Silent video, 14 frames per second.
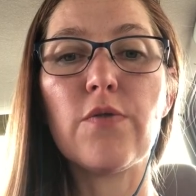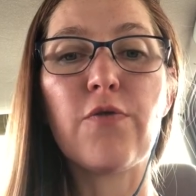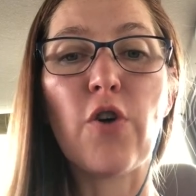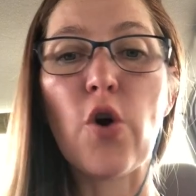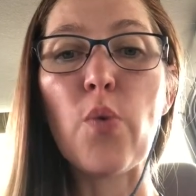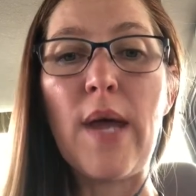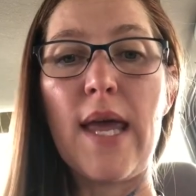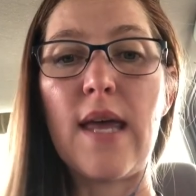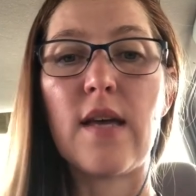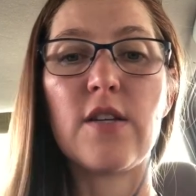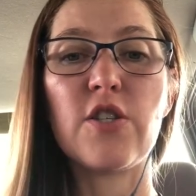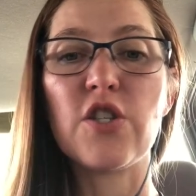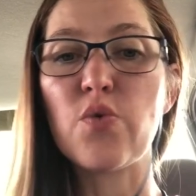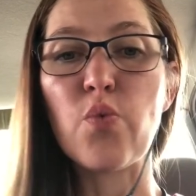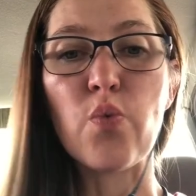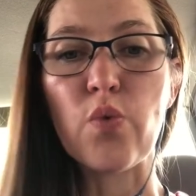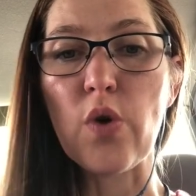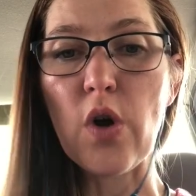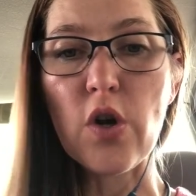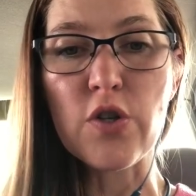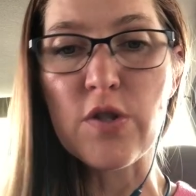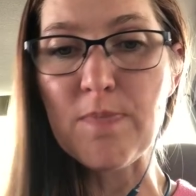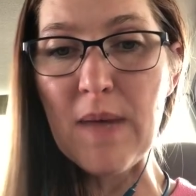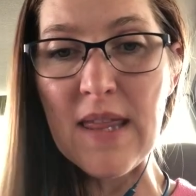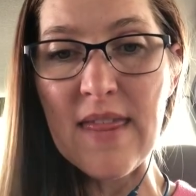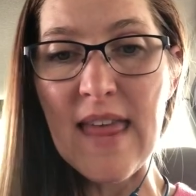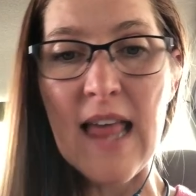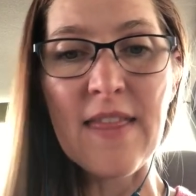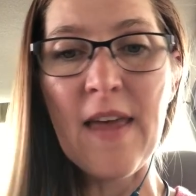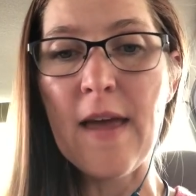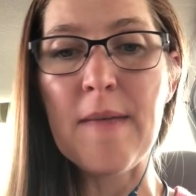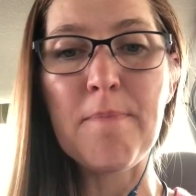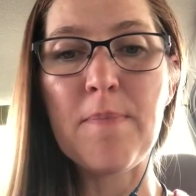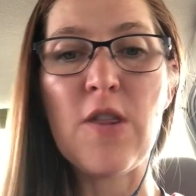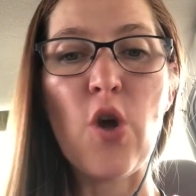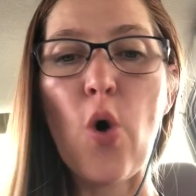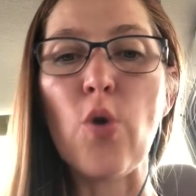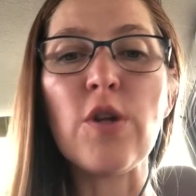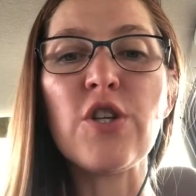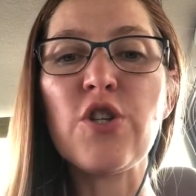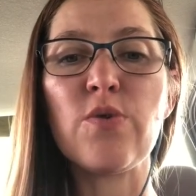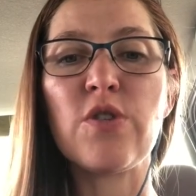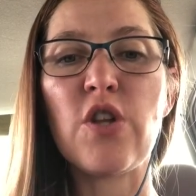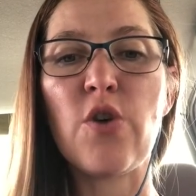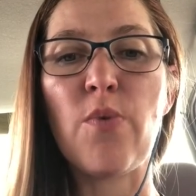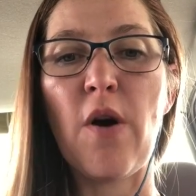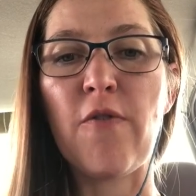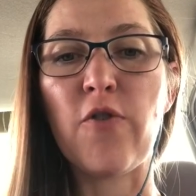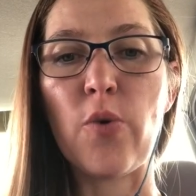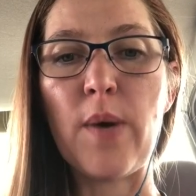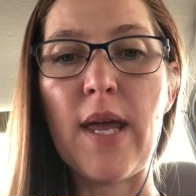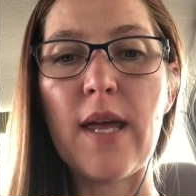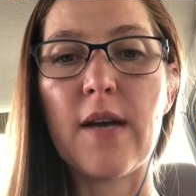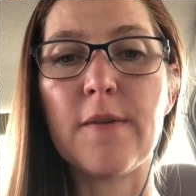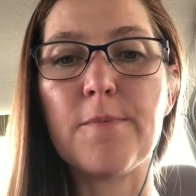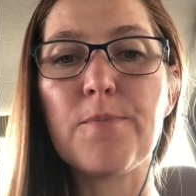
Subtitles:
for a week, just be the only shoes that you wear for a week.